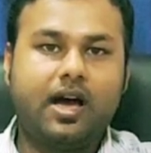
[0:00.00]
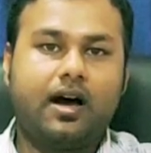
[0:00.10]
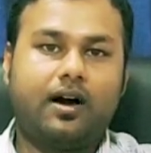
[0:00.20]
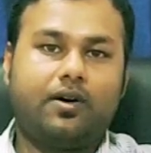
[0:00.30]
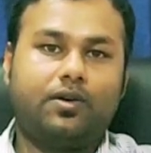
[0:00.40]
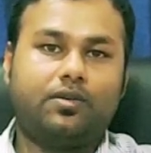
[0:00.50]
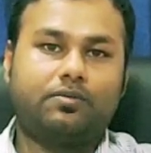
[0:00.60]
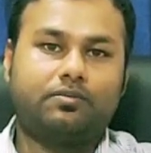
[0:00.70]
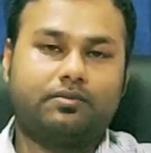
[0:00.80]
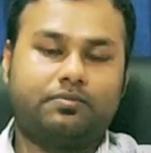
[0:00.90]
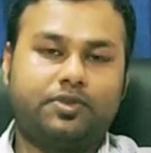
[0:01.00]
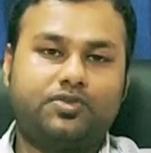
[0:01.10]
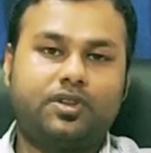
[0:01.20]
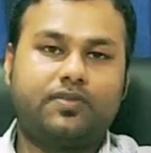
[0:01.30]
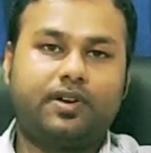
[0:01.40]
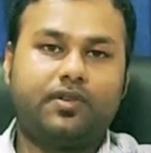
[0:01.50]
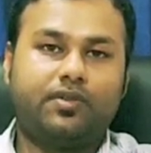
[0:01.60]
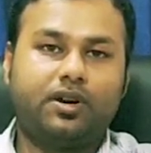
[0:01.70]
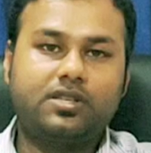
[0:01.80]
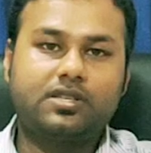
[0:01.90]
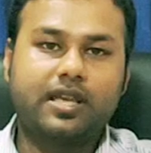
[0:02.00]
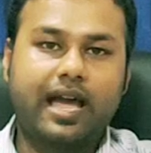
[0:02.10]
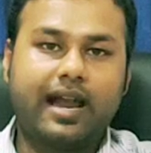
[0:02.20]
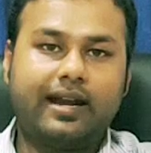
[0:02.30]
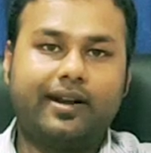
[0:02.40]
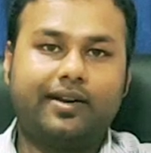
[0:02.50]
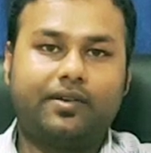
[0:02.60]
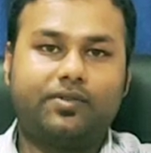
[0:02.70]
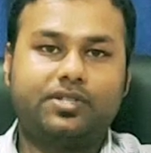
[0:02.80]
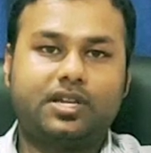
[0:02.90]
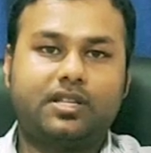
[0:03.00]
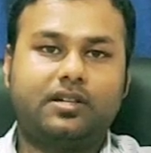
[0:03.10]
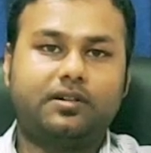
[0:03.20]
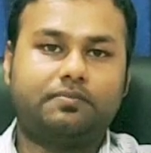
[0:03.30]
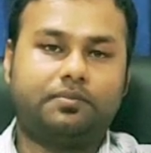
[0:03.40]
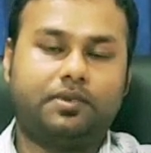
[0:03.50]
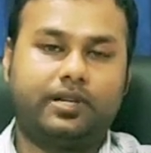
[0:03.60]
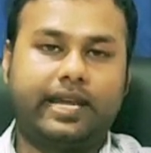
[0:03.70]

how mutual fund works and which are the